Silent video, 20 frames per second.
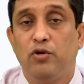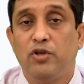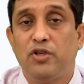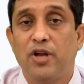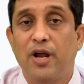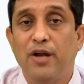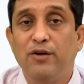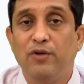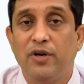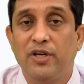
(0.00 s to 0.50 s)

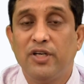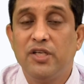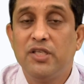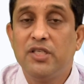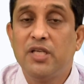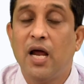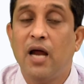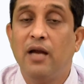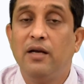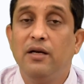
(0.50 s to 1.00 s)
try to
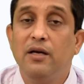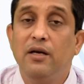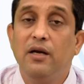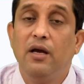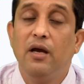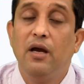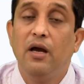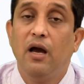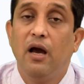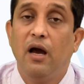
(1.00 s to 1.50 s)
understand.
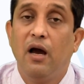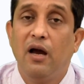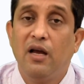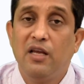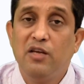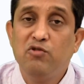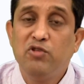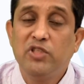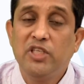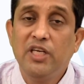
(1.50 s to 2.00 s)

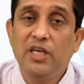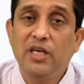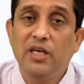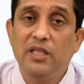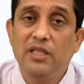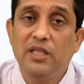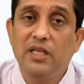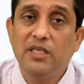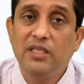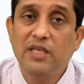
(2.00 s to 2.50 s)
You
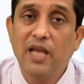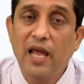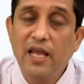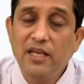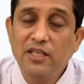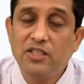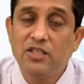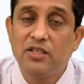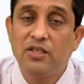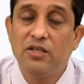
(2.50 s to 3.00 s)
see the
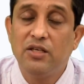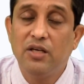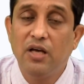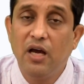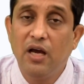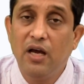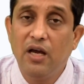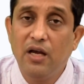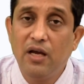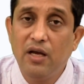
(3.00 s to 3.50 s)
test
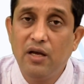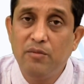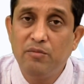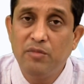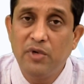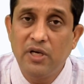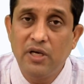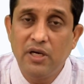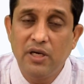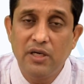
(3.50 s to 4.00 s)

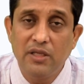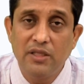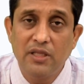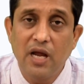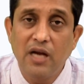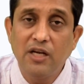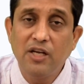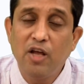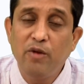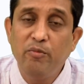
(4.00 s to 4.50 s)

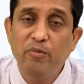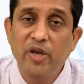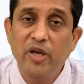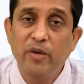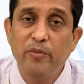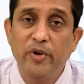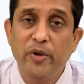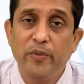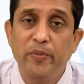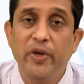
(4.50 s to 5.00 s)
that are
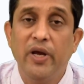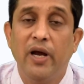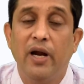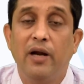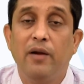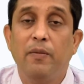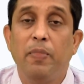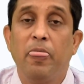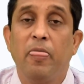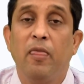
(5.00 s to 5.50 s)
being
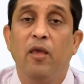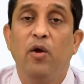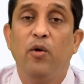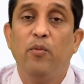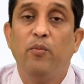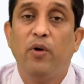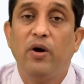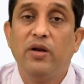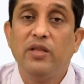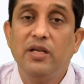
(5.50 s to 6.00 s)
prepared
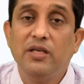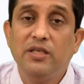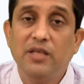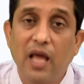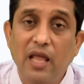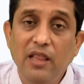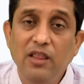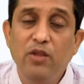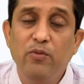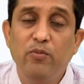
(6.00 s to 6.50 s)
for the
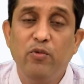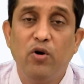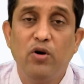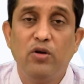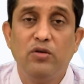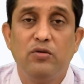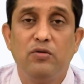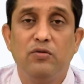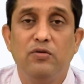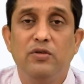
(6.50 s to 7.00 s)
10th
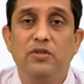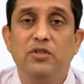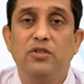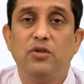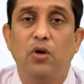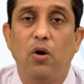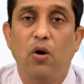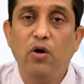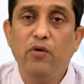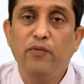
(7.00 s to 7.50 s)
board students
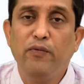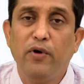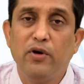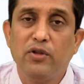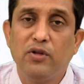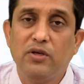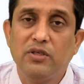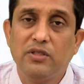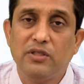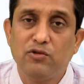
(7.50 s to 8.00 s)
or for
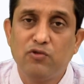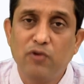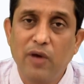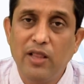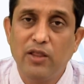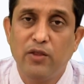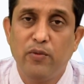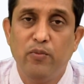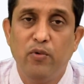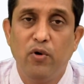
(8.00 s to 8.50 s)
the
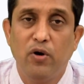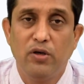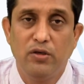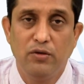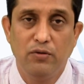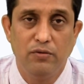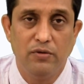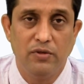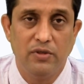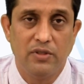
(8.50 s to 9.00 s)
12th board
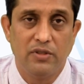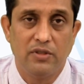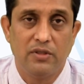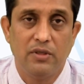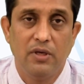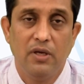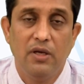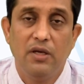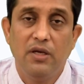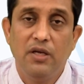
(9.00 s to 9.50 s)
students.
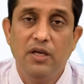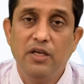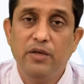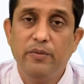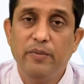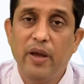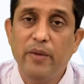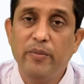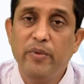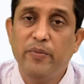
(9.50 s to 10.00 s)
It
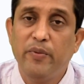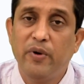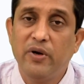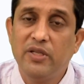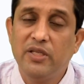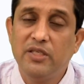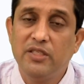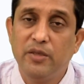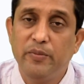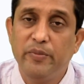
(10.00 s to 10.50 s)
may be for
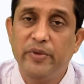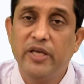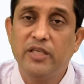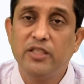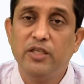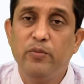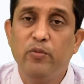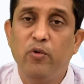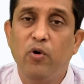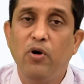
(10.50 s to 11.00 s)
the
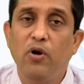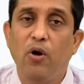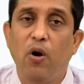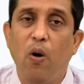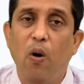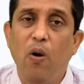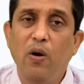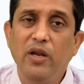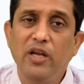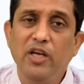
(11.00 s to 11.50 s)
CBSE board
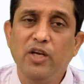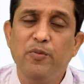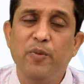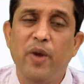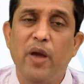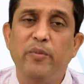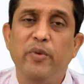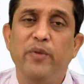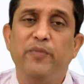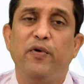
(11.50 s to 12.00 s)
or it
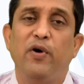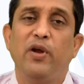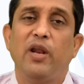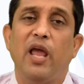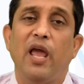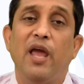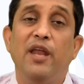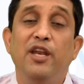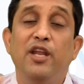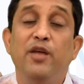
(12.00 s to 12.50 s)
may be for
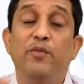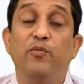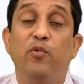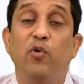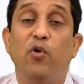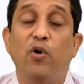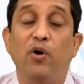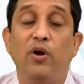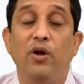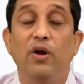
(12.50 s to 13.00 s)
any
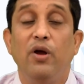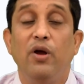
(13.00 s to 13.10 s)
board